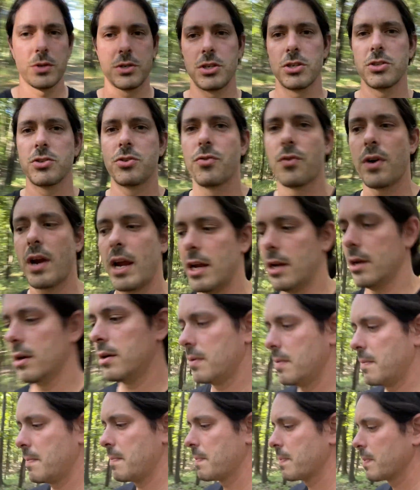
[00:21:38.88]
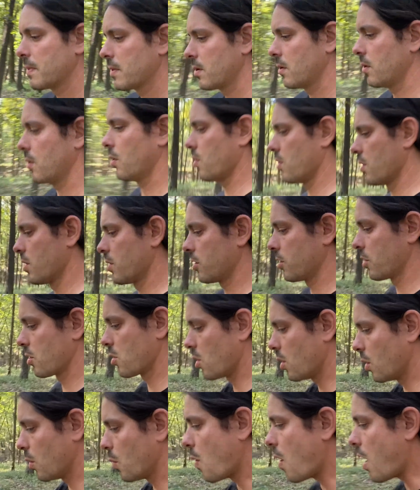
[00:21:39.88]
is great, or you
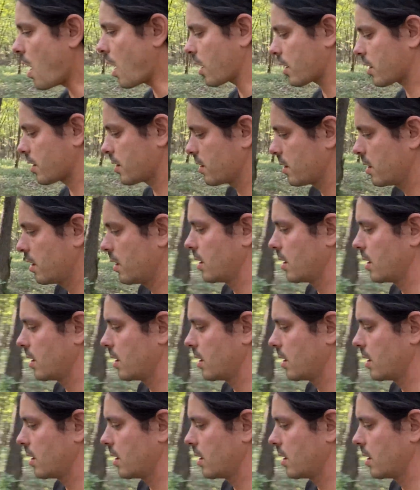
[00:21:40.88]
go a walk